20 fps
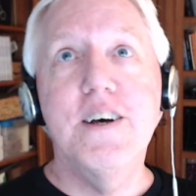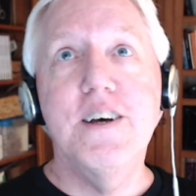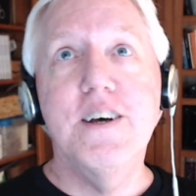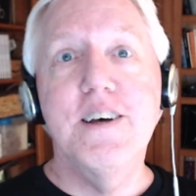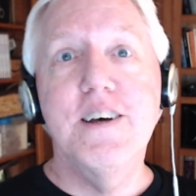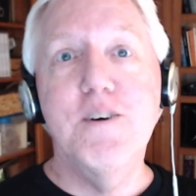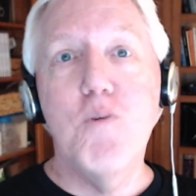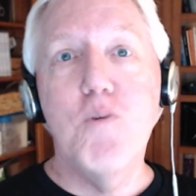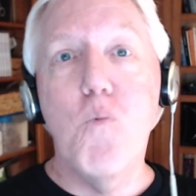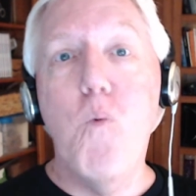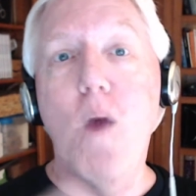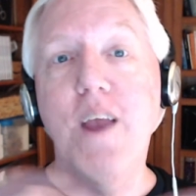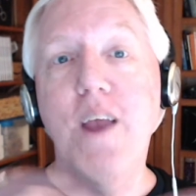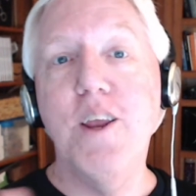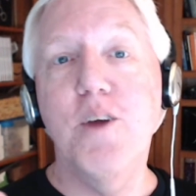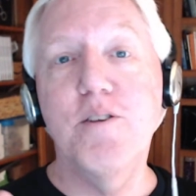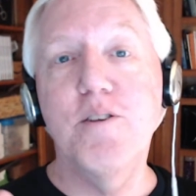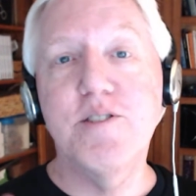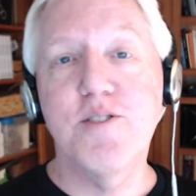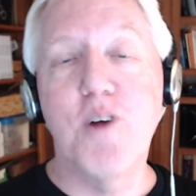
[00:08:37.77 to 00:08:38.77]
when
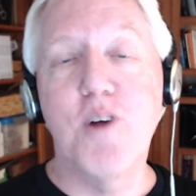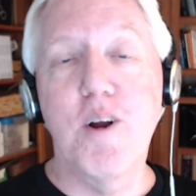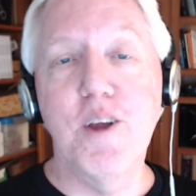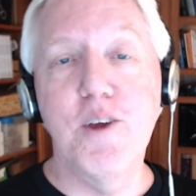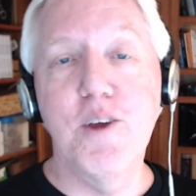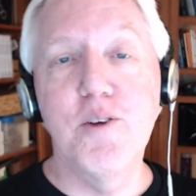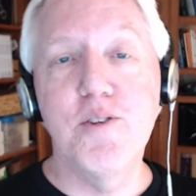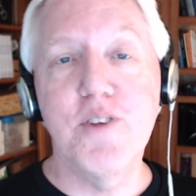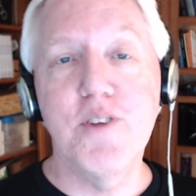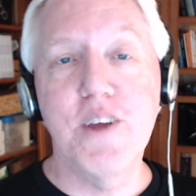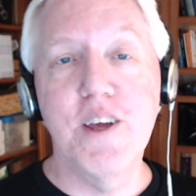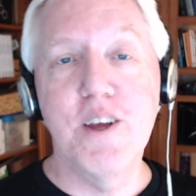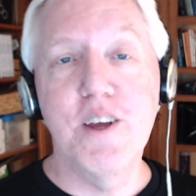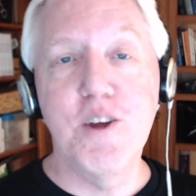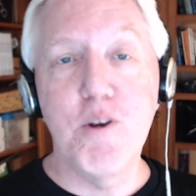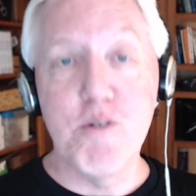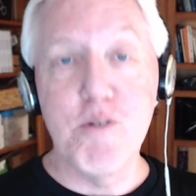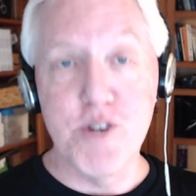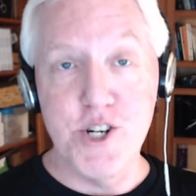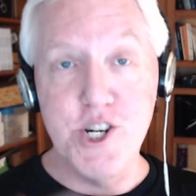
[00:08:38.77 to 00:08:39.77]
you start using it,
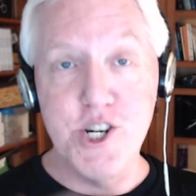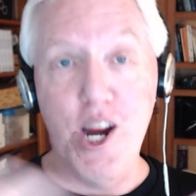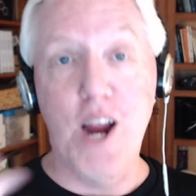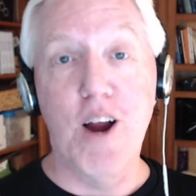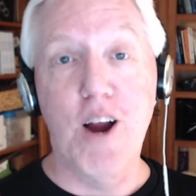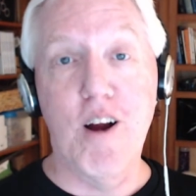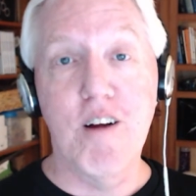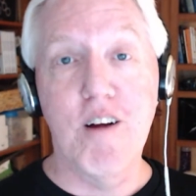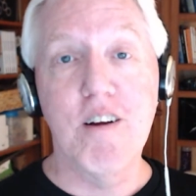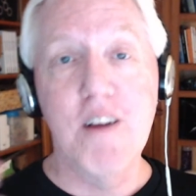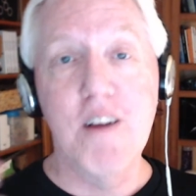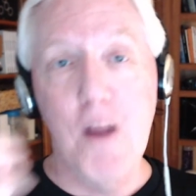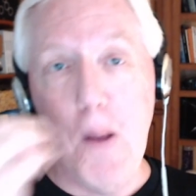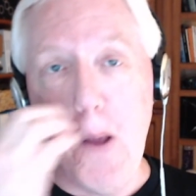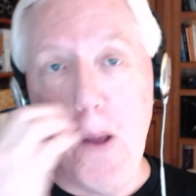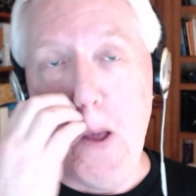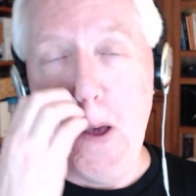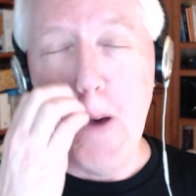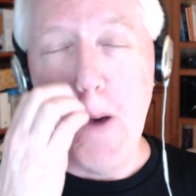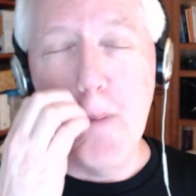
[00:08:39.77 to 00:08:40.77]
you share.
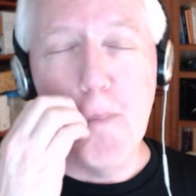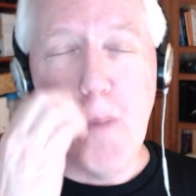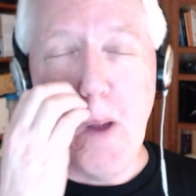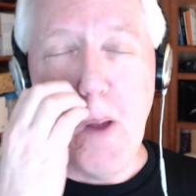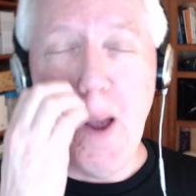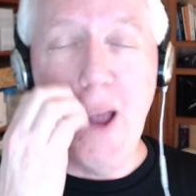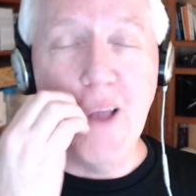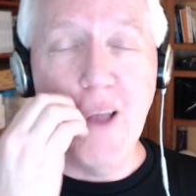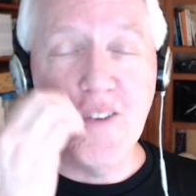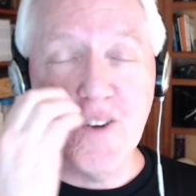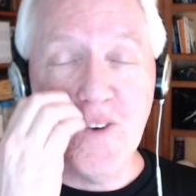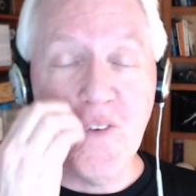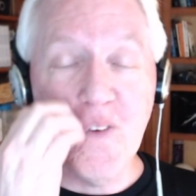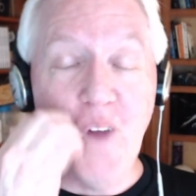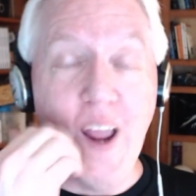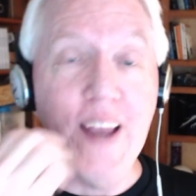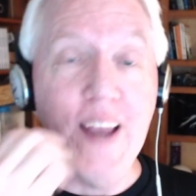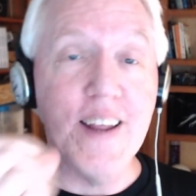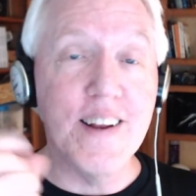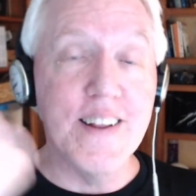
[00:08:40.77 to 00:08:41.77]
I
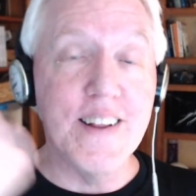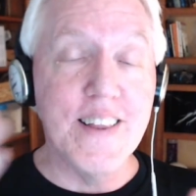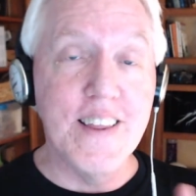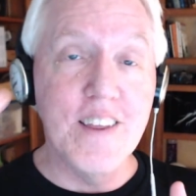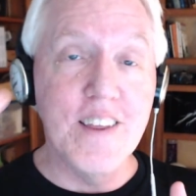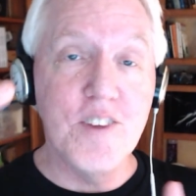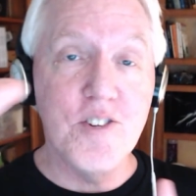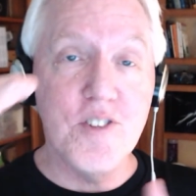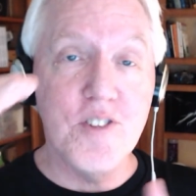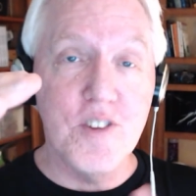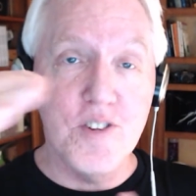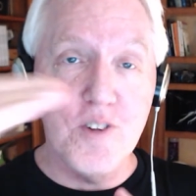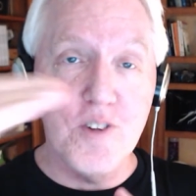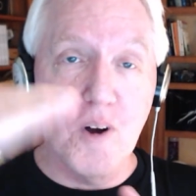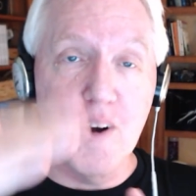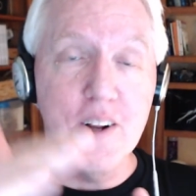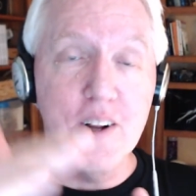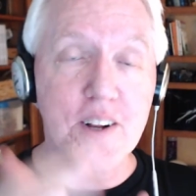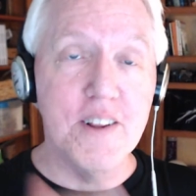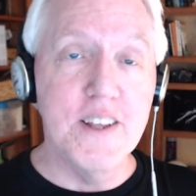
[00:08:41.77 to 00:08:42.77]
started a
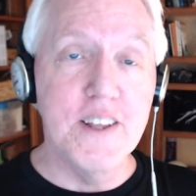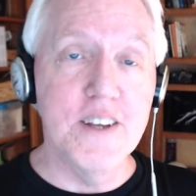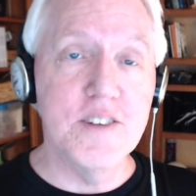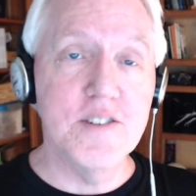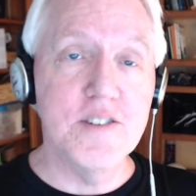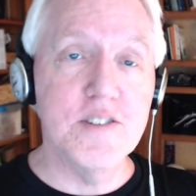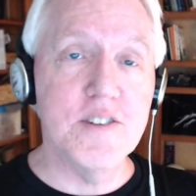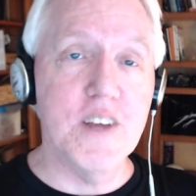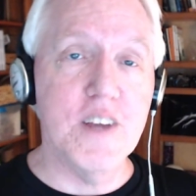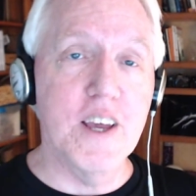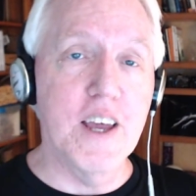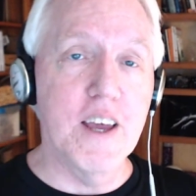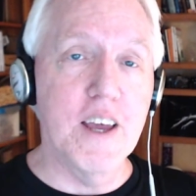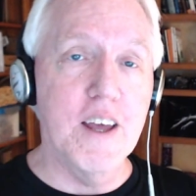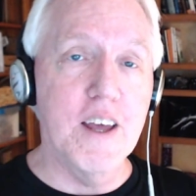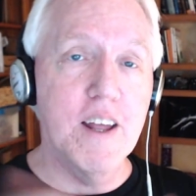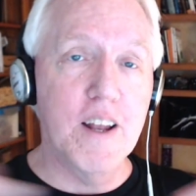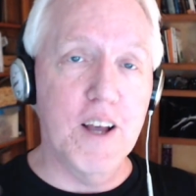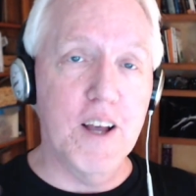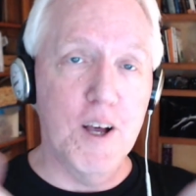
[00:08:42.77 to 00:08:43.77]
list,
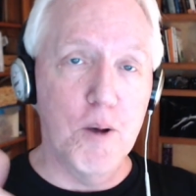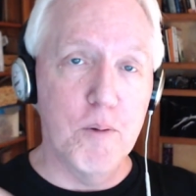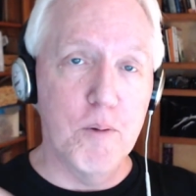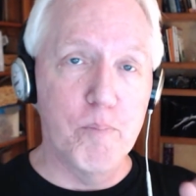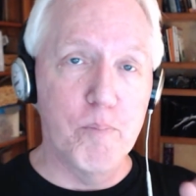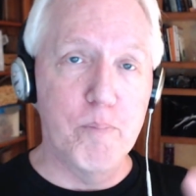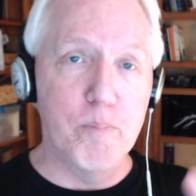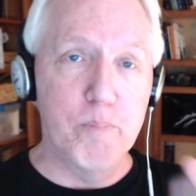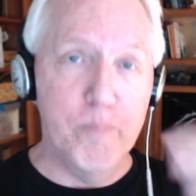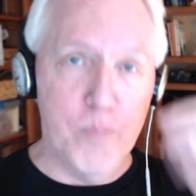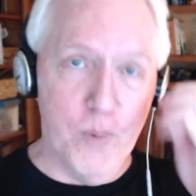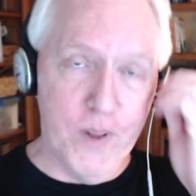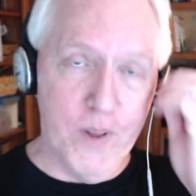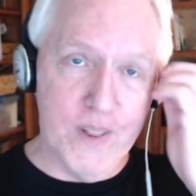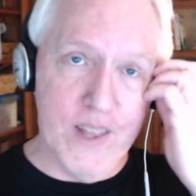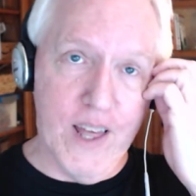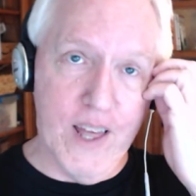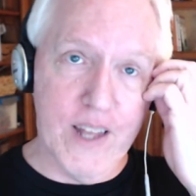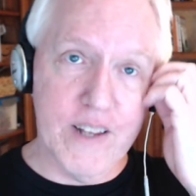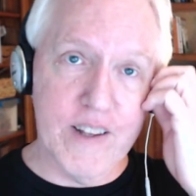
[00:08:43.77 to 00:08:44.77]
and I'll point
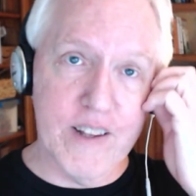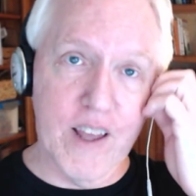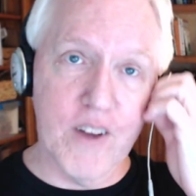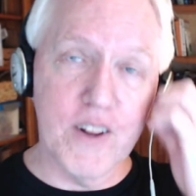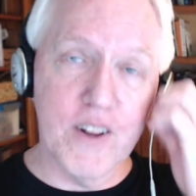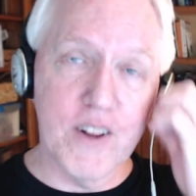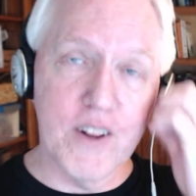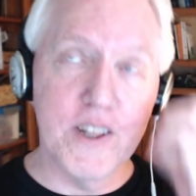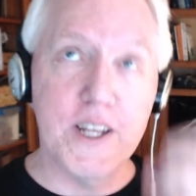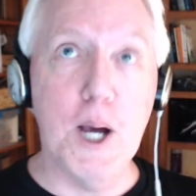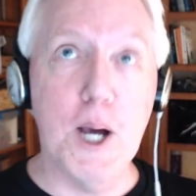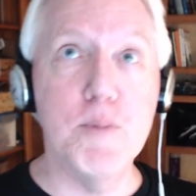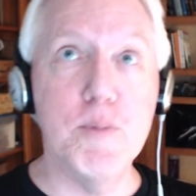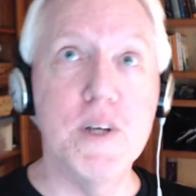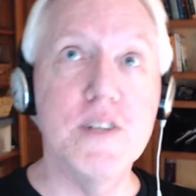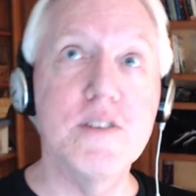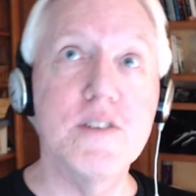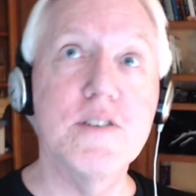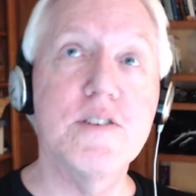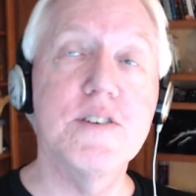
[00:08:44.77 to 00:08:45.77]
that down in the
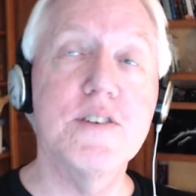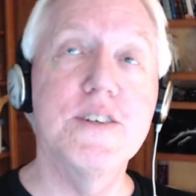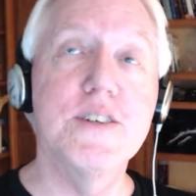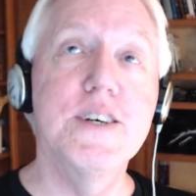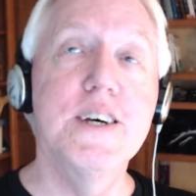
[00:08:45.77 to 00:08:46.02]
comments,